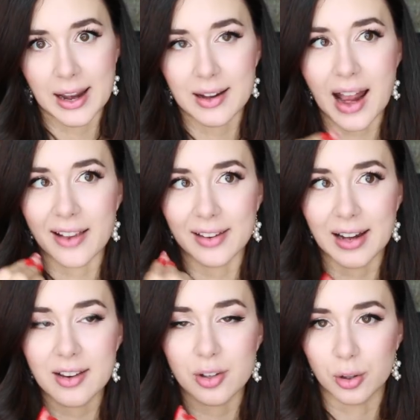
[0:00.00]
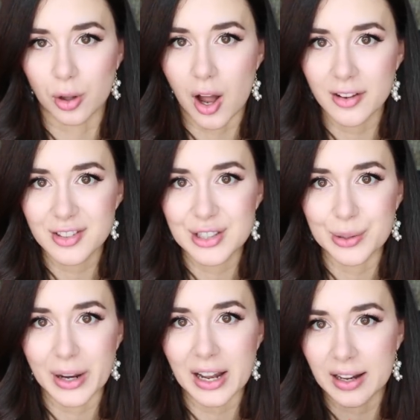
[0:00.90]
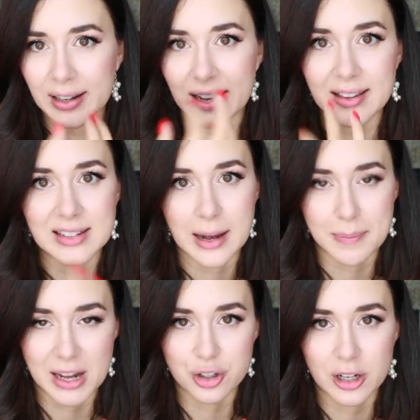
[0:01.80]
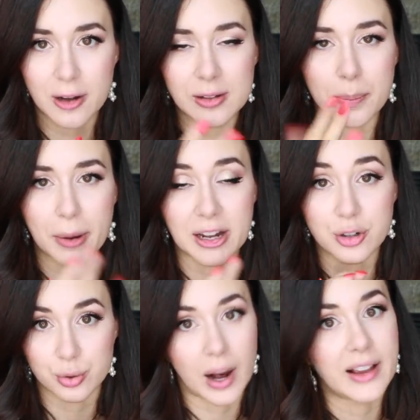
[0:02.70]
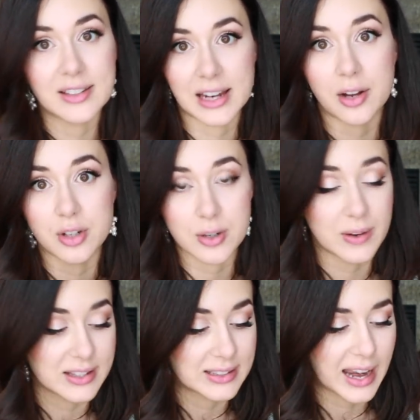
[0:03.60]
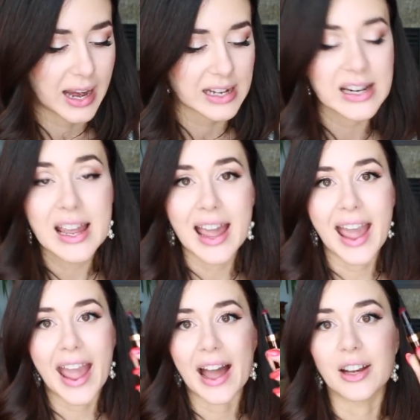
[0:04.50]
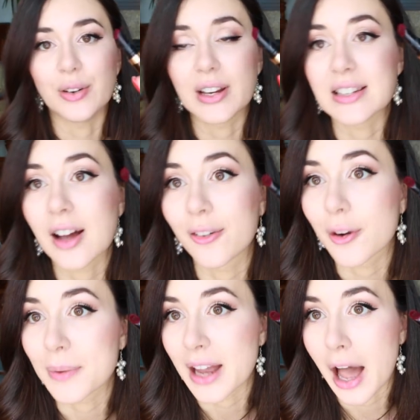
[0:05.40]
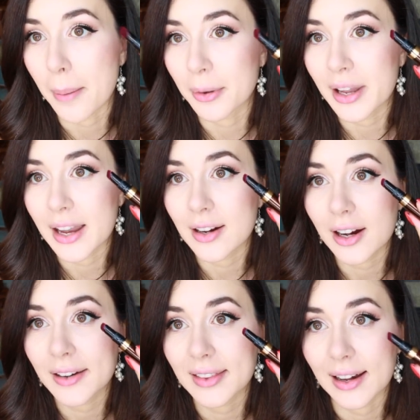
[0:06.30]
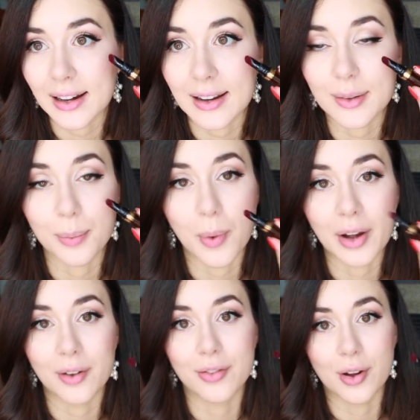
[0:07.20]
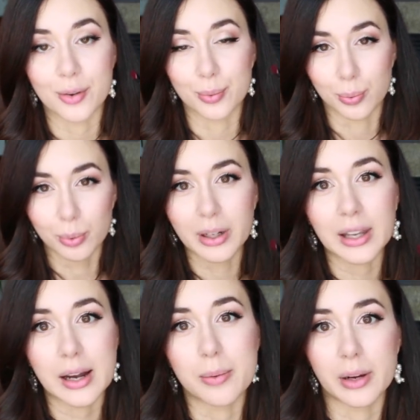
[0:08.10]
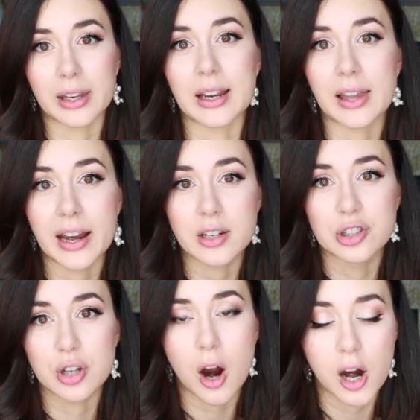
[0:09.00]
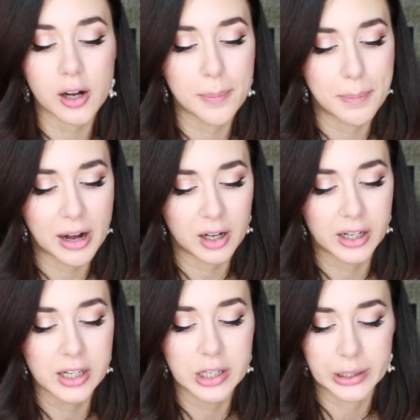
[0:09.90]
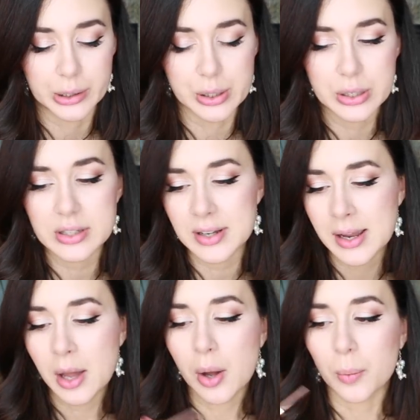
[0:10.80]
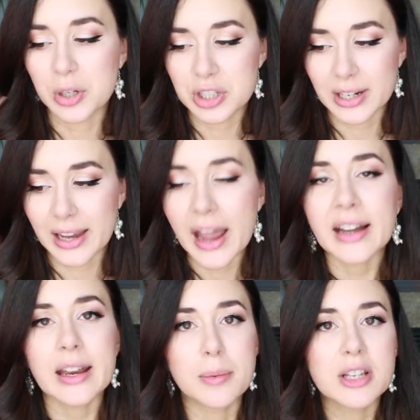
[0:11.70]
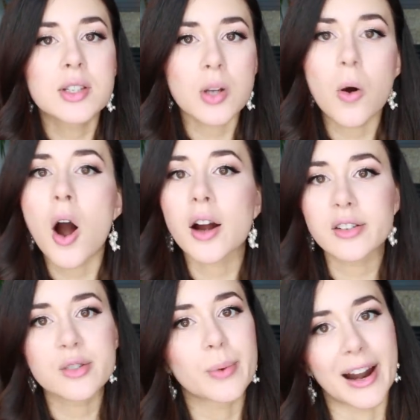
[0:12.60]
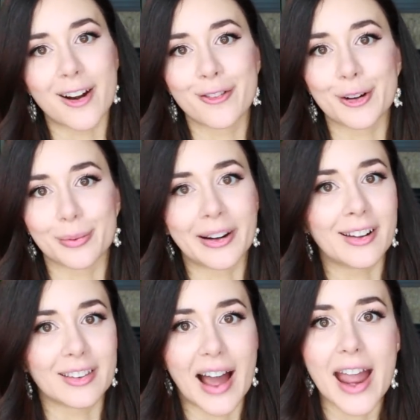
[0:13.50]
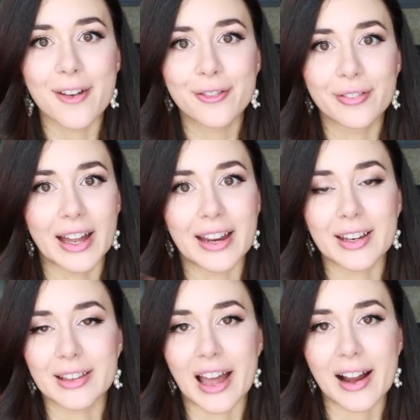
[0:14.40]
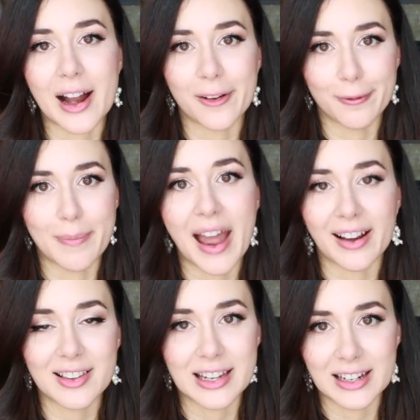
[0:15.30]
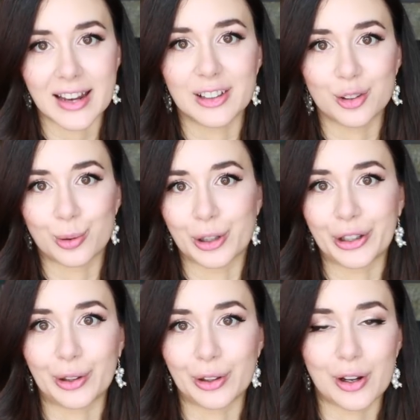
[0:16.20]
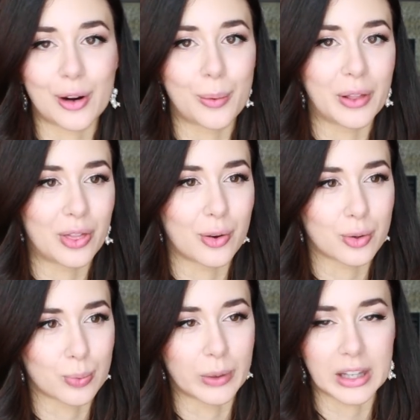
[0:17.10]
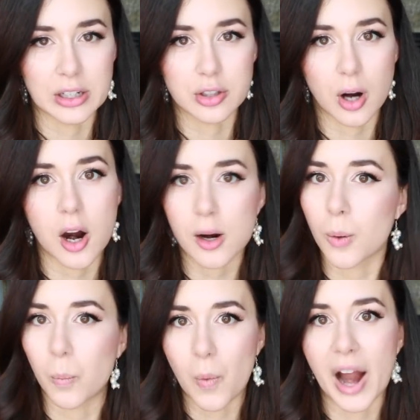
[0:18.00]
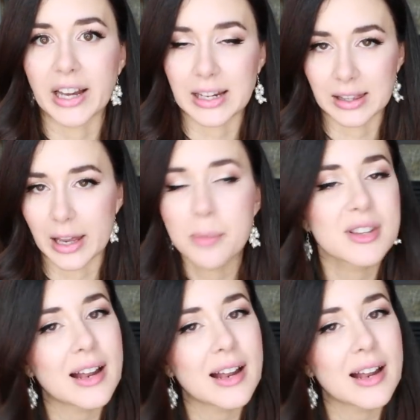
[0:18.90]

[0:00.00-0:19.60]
It has a nice gloss to it and a nice dimension, but it dries down to a stain. And you can tell from the applicator that it is one of those really, really like dark berry hues, which again can be so hard to wear for real life, like that kind of magazine editorial look with those really dark, whiny lips.